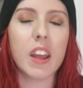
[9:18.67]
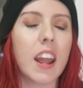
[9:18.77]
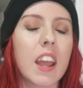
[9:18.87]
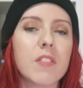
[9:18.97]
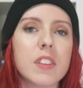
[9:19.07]
And
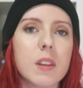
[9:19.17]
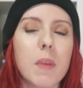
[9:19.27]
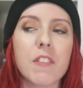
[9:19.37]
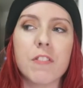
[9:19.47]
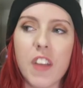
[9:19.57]
I have seen
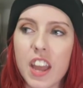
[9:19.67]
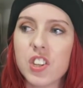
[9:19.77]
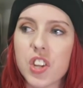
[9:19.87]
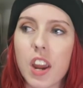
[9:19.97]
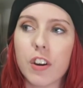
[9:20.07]
my fair
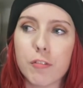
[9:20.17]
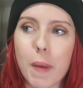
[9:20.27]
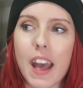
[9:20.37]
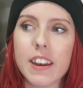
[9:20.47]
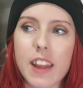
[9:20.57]
share of
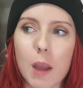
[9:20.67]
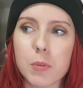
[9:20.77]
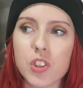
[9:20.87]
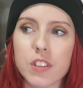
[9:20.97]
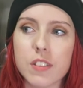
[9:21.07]
bad
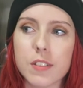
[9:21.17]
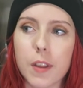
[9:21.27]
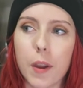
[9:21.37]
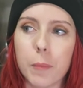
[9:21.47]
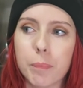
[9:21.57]
adaptations,
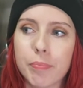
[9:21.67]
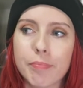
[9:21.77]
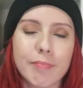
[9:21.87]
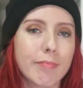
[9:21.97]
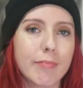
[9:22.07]
so
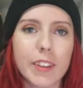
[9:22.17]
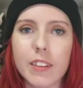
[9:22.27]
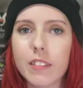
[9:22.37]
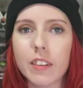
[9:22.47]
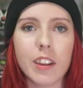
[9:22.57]

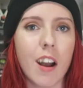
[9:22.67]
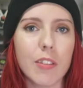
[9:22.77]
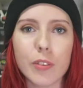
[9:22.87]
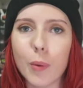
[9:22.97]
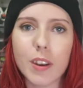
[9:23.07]
you
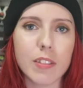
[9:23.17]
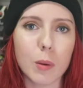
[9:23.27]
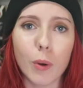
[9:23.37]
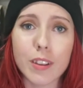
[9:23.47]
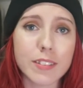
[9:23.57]
can't throw
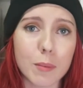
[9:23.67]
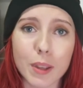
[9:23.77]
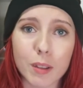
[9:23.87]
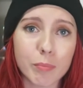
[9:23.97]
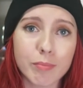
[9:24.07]
anything worse at
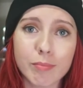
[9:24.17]
me.